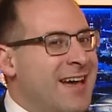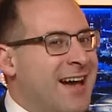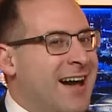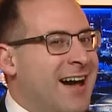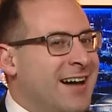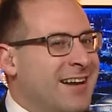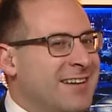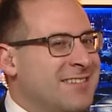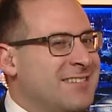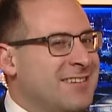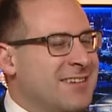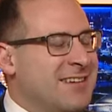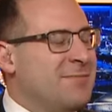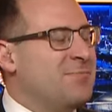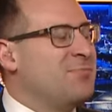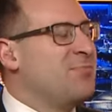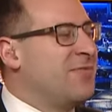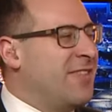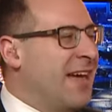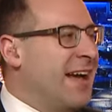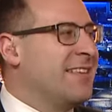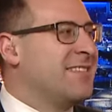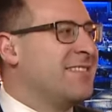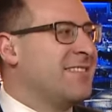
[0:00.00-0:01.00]
honestly,
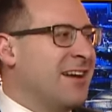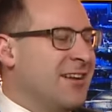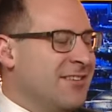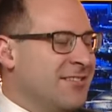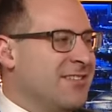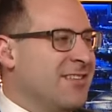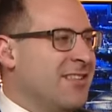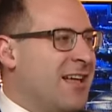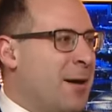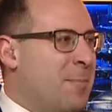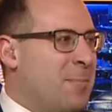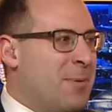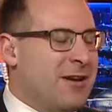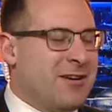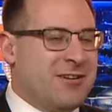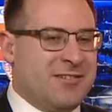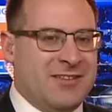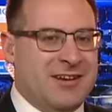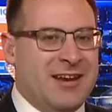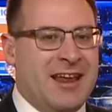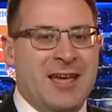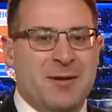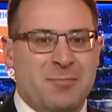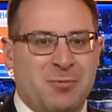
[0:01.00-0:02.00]
that sounds a lot better
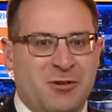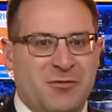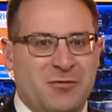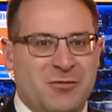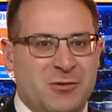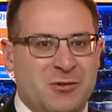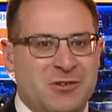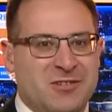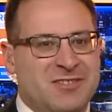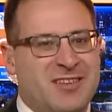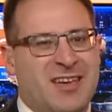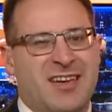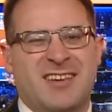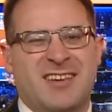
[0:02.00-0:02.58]
than April Fool's Day,